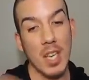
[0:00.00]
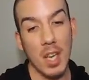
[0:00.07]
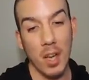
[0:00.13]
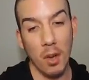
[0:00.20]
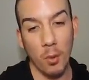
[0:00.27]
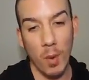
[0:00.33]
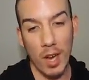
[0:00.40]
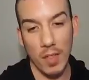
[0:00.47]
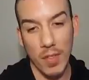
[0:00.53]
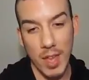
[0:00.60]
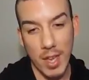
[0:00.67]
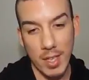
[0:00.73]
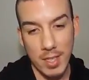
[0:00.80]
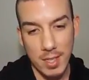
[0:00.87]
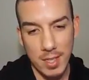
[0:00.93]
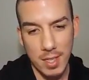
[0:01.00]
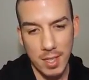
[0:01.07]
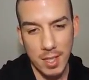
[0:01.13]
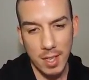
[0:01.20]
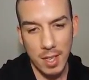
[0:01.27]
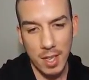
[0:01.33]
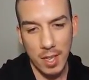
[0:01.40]
While they
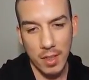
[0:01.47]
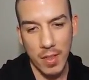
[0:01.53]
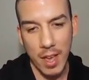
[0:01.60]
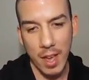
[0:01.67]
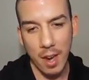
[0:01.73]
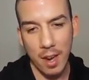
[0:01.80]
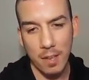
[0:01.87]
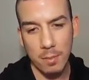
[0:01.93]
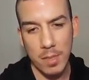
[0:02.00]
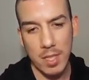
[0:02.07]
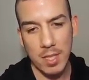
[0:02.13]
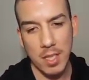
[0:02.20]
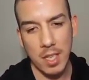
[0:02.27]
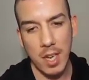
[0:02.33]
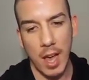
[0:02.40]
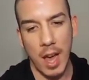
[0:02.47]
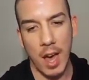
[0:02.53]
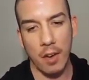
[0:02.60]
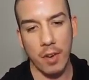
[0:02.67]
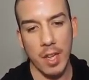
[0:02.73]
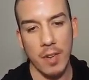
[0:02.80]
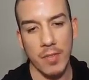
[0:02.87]
they are missing
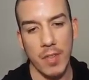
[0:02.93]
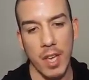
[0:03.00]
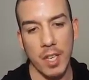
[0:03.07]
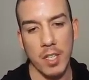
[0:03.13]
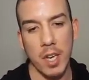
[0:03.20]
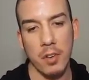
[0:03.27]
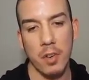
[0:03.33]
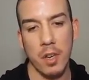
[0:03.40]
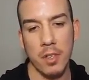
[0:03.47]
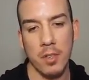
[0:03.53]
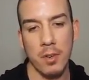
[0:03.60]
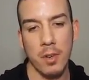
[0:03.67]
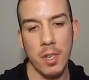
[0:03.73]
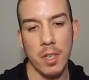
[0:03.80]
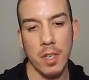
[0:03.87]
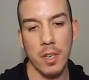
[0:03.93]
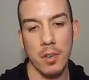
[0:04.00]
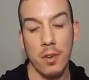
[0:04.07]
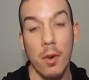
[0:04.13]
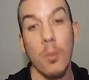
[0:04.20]
out if they don't adore you.